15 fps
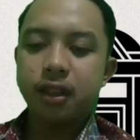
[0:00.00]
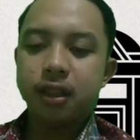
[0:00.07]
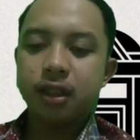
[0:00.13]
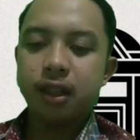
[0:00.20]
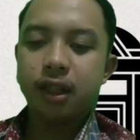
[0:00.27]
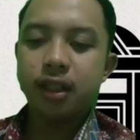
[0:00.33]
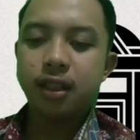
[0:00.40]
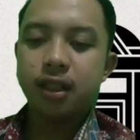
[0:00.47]

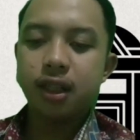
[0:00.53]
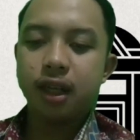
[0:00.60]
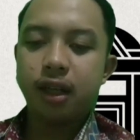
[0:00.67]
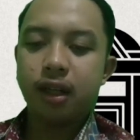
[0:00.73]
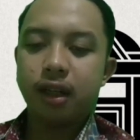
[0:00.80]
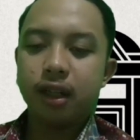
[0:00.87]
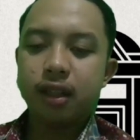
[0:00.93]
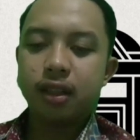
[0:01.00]
types
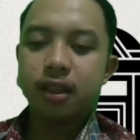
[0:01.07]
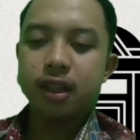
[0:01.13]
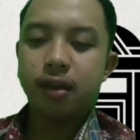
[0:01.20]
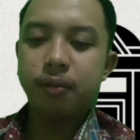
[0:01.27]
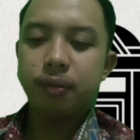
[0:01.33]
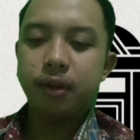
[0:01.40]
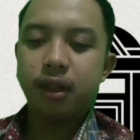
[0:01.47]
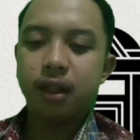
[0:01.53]
and
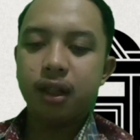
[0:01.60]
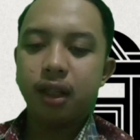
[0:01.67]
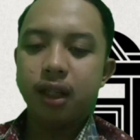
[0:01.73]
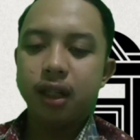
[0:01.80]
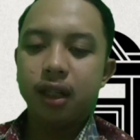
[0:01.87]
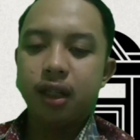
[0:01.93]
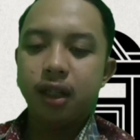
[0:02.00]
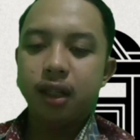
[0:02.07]
example
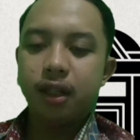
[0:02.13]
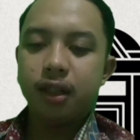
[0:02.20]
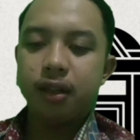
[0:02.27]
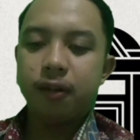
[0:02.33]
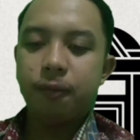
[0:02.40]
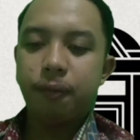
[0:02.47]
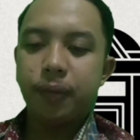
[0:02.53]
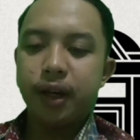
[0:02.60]

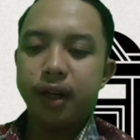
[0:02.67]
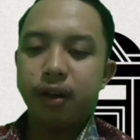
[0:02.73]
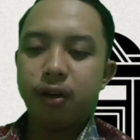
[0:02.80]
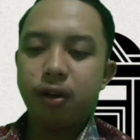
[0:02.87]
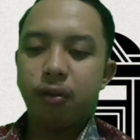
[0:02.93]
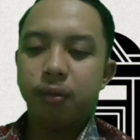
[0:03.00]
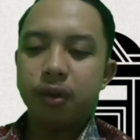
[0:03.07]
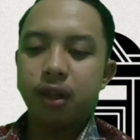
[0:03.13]
depend
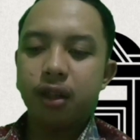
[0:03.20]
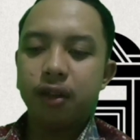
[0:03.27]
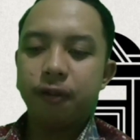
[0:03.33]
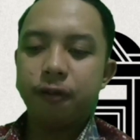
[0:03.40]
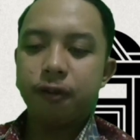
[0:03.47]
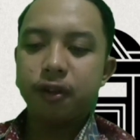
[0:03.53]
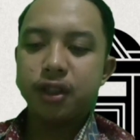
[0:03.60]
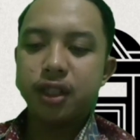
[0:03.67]
on the
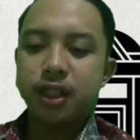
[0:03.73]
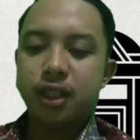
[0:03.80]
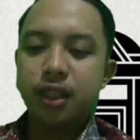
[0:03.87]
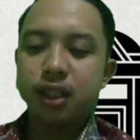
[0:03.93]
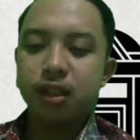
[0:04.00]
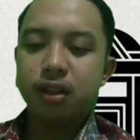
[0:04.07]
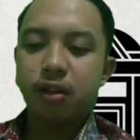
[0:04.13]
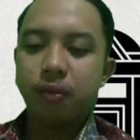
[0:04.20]

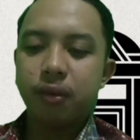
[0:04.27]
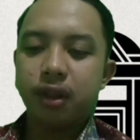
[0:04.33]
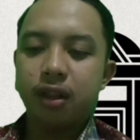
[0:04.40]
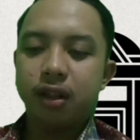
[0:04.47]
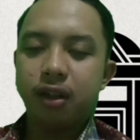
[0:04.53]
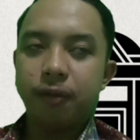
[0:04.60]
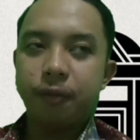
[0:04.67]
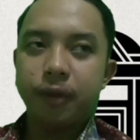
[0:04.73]
function of
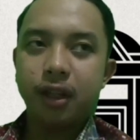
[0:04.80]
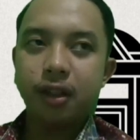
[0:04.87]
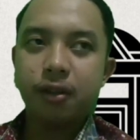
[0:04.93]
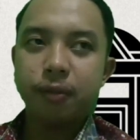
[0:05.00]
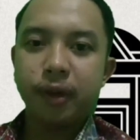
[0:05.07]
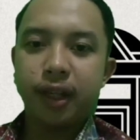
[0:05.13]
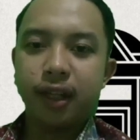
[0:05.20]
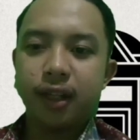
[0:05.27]
the
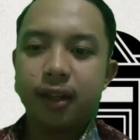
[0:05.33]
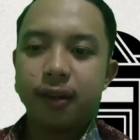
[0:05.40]
department.